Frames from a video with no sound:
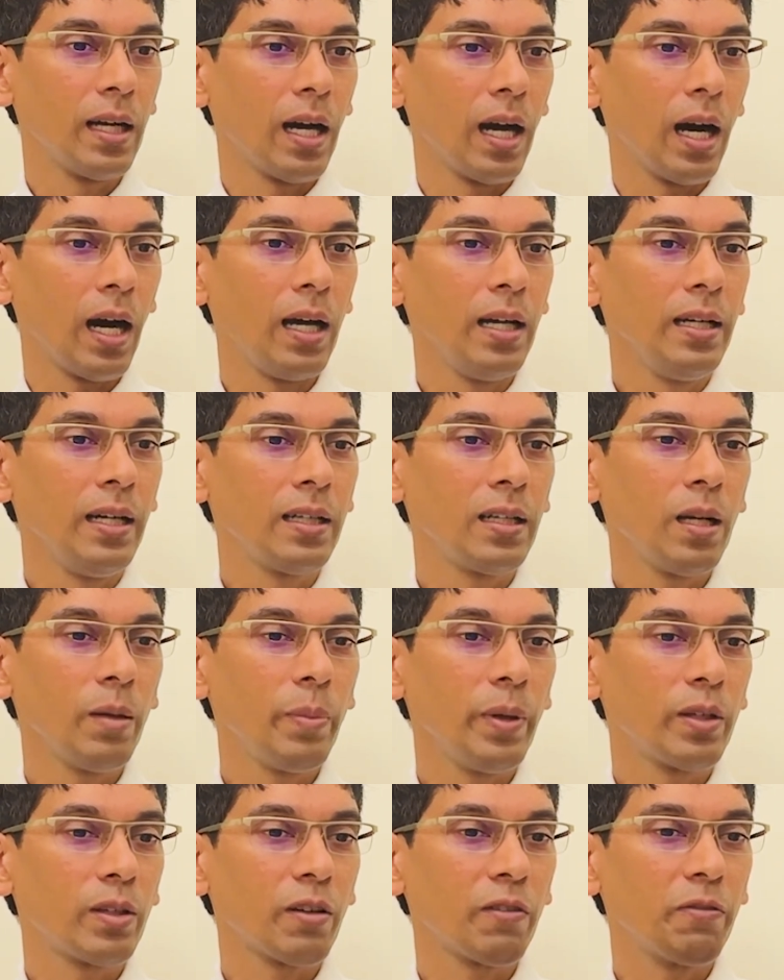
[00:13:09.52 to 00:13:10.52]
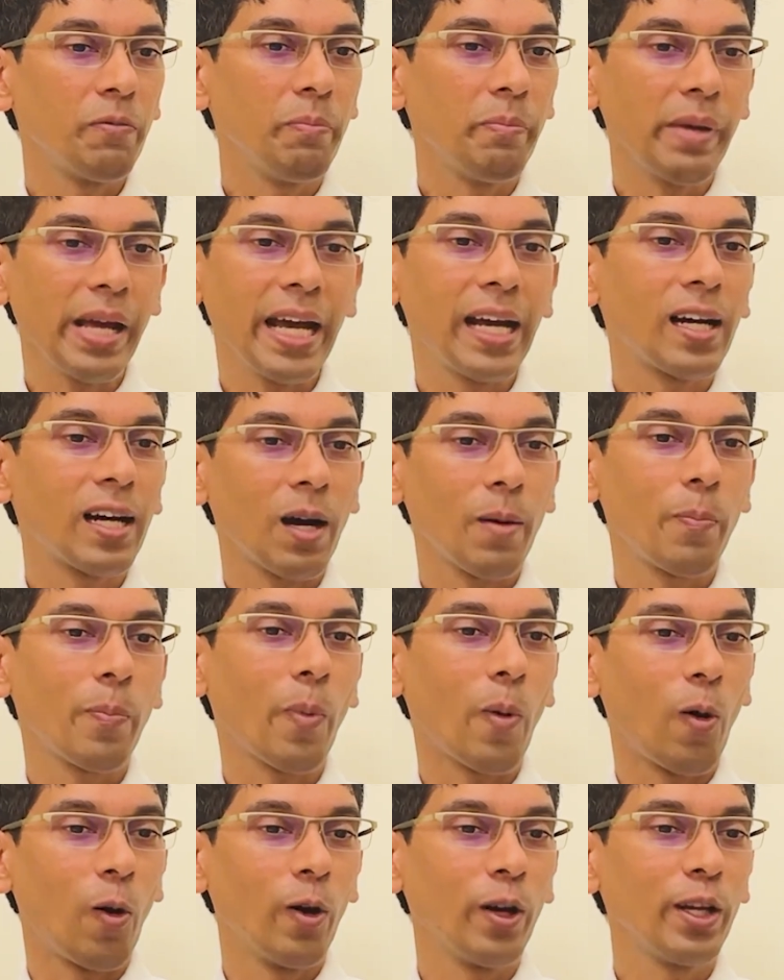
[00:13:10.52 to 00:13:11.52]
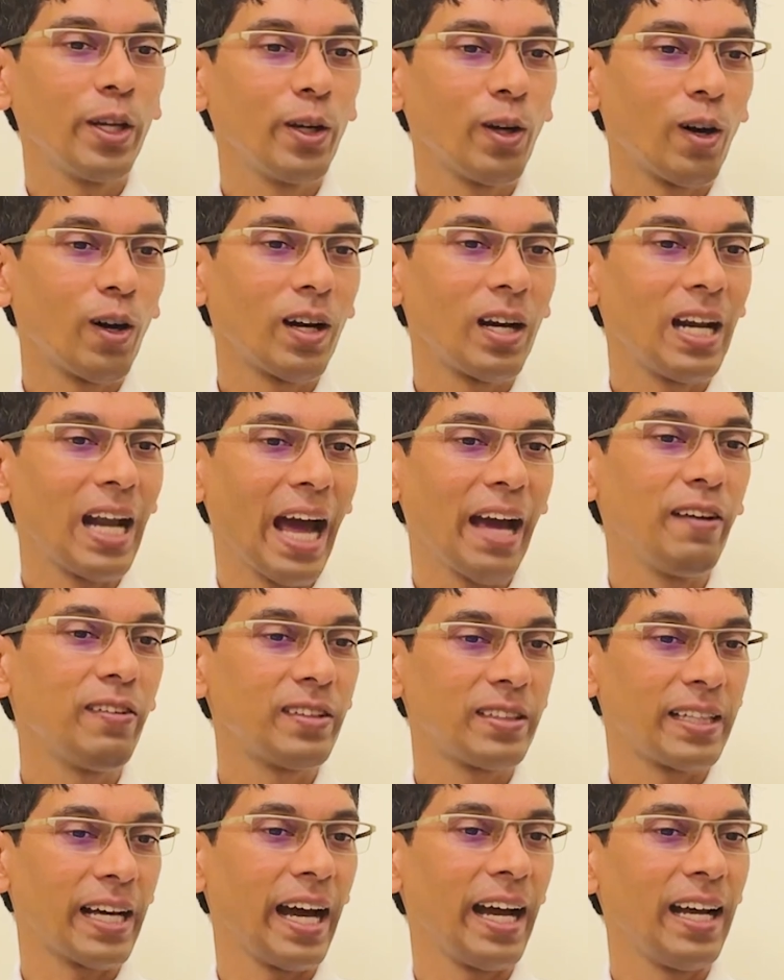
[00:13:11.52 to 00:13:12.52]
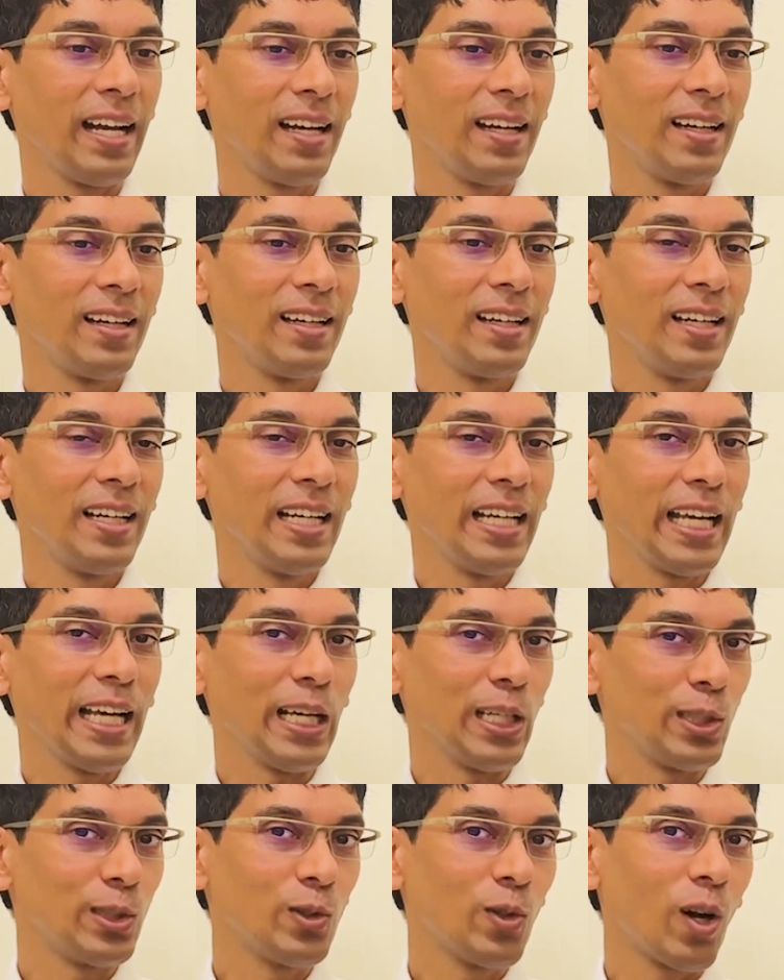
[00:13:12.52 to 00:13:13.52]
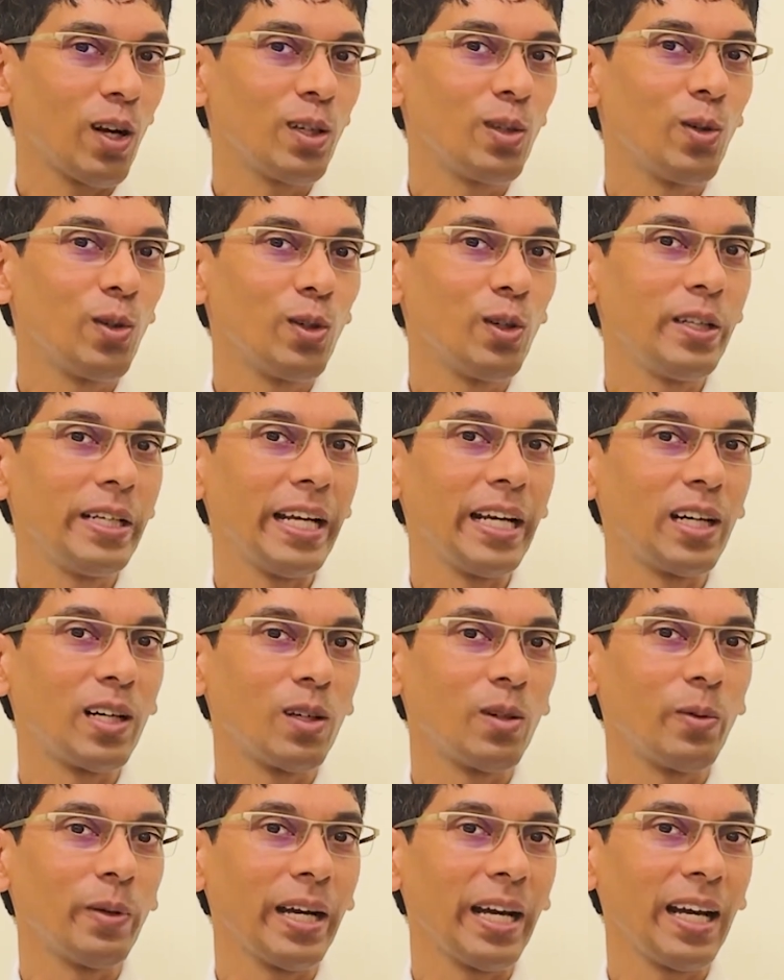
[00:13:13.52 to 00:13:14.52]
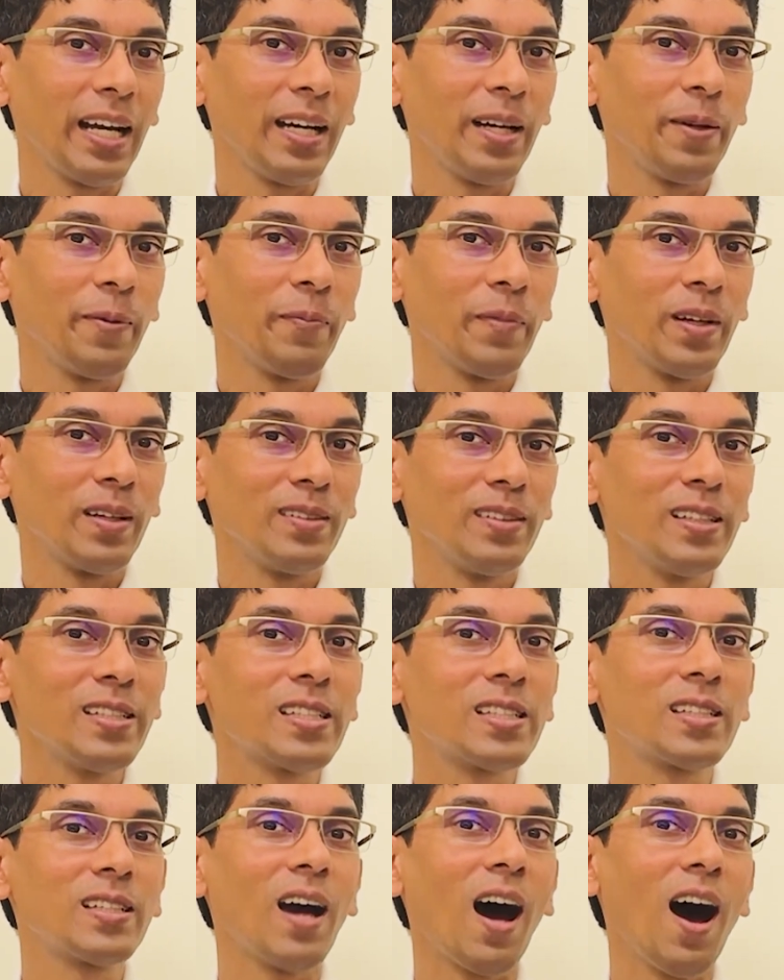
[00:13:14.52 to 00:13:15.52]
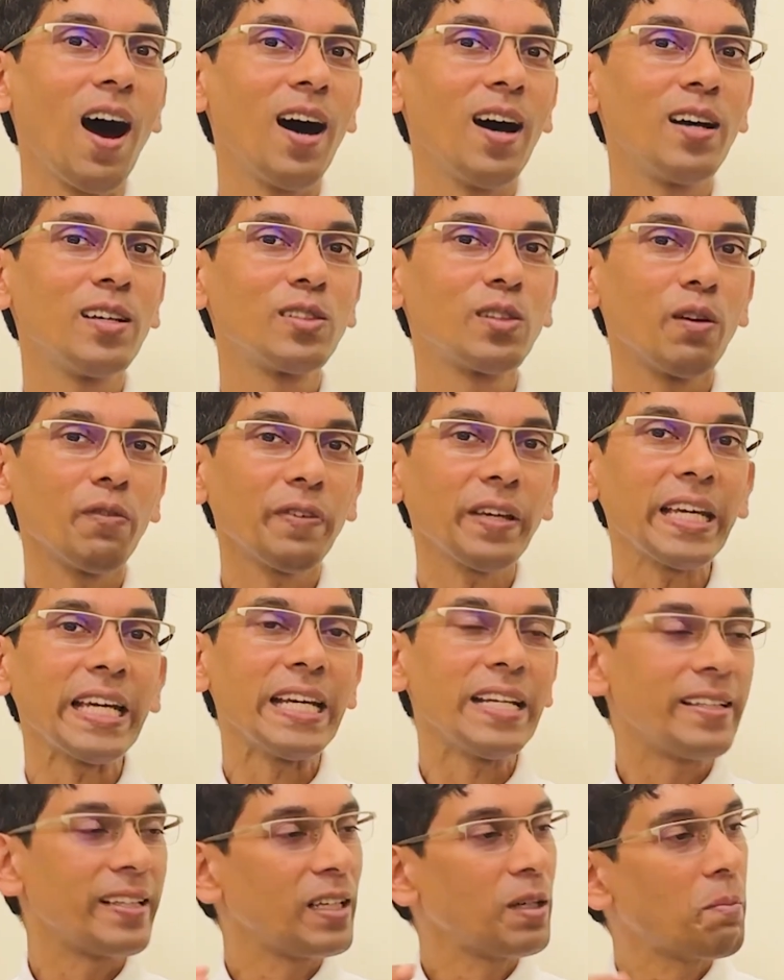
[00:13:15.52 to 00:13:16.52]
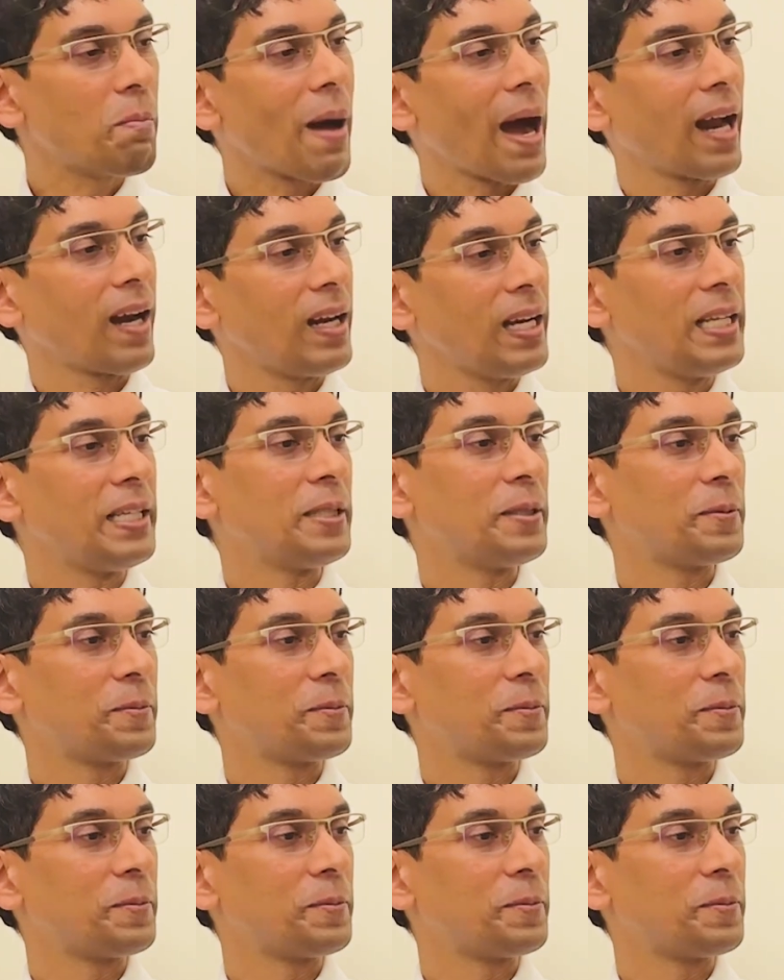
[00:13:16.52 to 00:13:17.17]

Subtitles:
a little bit of makeup on your lifestyle is not going to take away the scars of eating badly.